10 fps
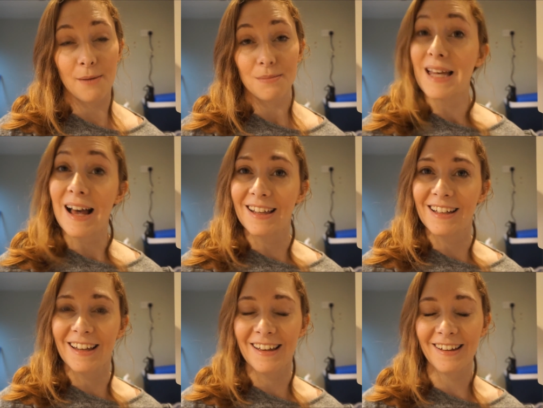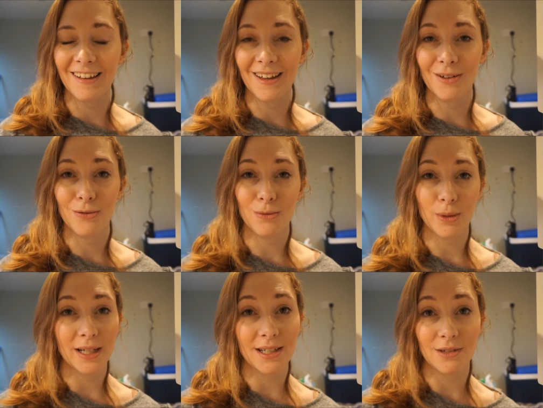telling if
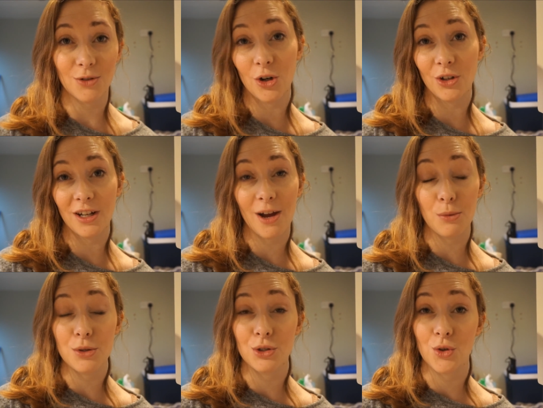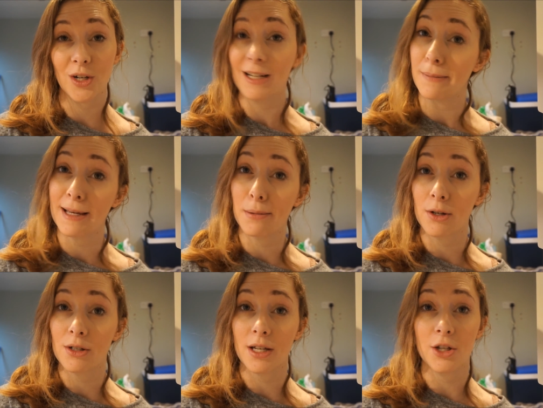we'd have gone and I wasn't drinking beer,
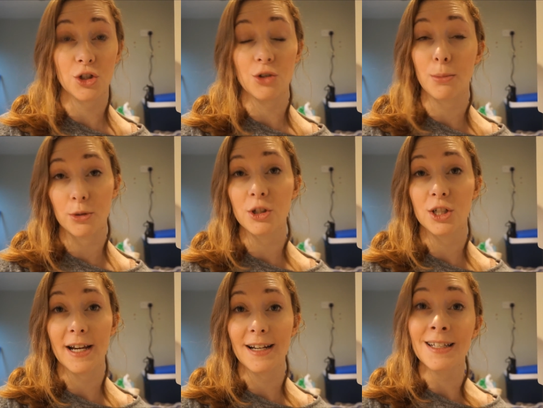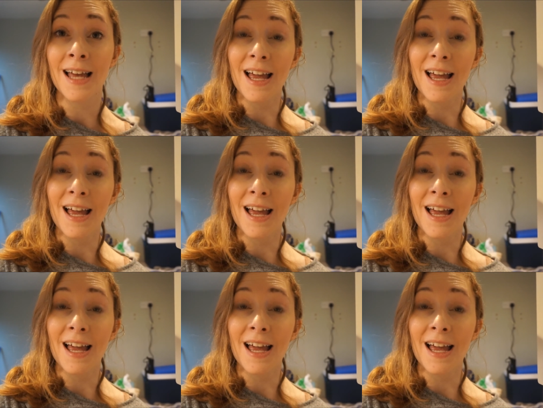because I do appreciate